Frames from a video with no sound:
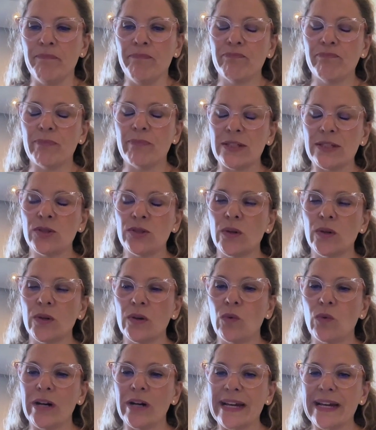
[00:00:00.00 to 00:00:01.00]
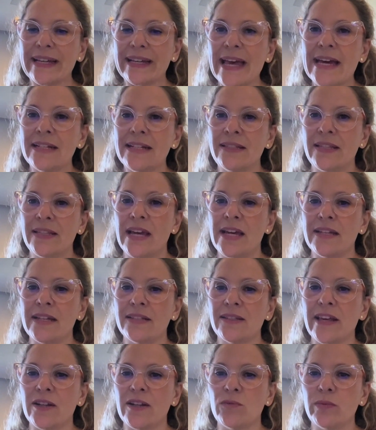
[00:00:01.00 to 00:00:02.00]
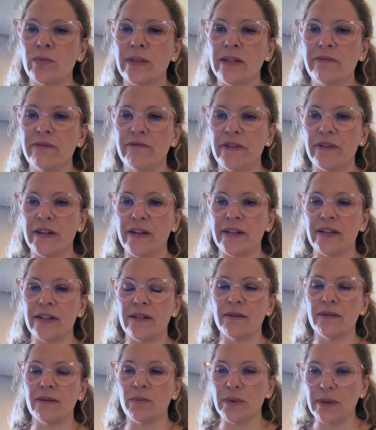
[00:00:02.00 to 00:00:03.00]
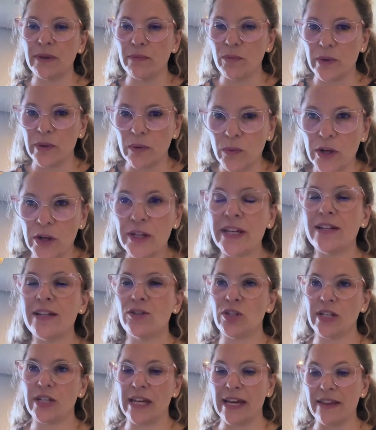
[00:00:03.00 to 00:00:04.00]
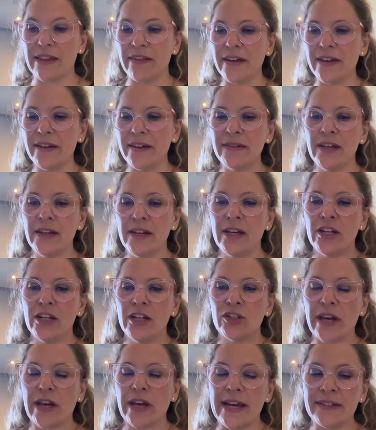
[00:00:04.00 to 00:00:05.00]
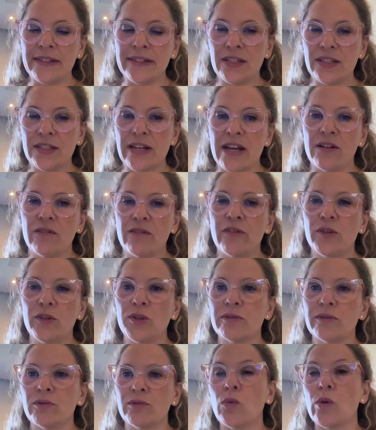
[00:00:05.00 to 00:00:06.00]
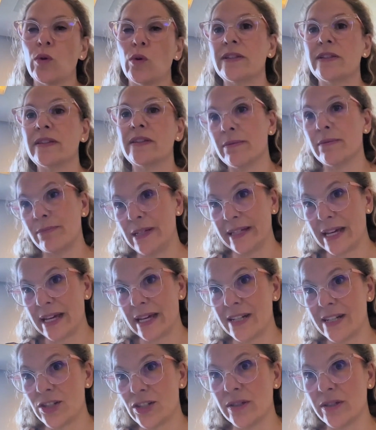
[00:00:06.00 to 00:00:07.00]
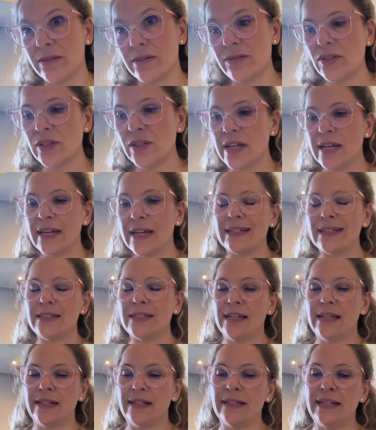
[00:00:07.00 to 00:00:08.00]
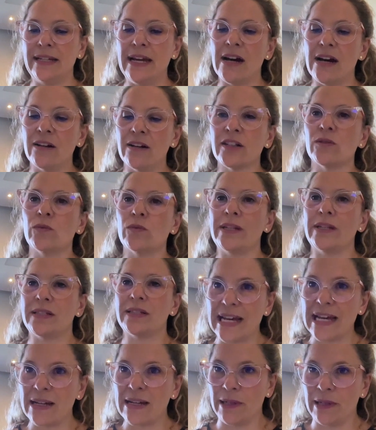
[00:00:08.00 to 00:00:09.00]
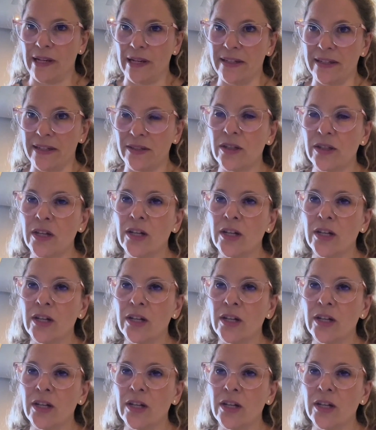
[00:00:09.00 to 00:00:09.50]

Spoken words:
But what I can say is that we're working together to understand, first of all, what are the implications, and secondly, how can we stabilize?